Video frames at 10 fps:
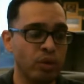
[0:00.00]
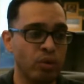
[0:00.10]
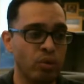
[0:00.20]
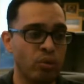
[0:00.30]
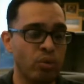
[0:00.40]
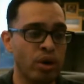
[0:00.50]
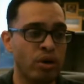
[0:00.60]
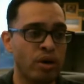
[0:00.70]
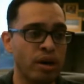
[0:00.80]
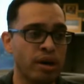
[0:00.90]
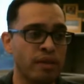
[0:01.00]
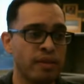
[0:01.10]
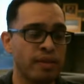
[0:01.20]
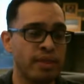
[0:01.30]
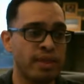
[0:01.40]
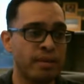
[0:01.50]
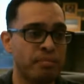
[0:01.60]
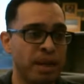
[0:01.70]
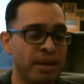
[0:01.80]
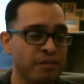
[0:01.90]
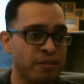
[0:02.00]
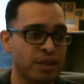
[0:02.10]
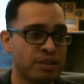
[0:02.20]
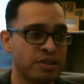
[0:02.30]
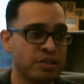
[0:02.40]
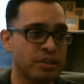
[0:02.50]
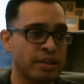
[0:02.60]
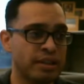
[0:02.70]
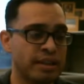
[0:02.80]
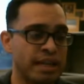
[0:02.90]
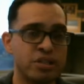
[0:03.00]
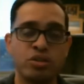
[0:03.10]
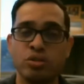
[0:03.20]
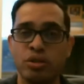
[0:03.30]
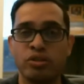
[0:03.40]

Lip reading: What are the benefits that students